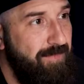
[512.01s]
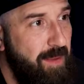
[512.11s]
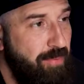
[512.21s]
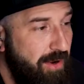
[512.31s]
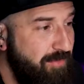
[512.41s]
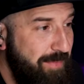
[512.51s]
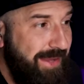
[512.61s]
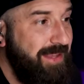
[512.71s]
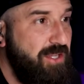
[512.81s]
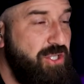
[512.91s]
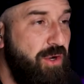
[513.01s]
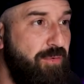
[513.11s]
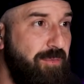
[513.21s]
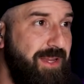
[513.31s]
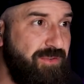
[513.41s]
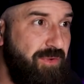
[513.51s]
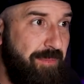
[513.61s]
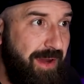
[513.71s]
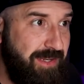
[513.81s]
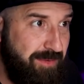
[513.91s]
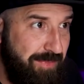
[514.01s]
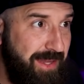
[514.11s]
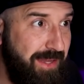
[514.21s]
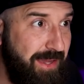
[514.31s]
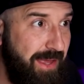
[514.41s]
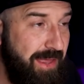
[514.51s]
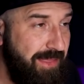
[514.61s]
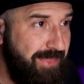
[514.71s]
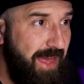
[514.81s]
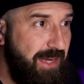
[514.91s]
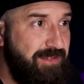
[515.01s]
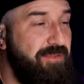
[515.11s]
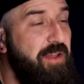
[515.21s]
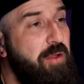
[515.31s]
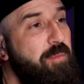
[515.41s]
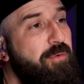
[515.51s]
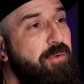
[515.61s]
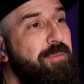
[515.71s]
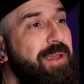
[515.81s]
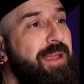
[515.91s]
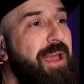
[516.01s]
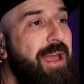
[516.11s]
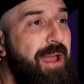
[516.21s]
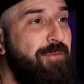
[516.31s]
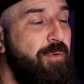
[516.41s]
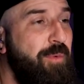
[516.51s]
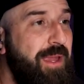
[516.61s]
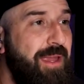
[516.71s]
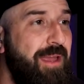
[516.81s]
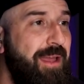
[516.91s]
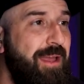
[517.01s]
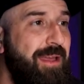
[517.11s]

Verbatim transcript: And part of making this show for me is reminding me that that is available for me every week,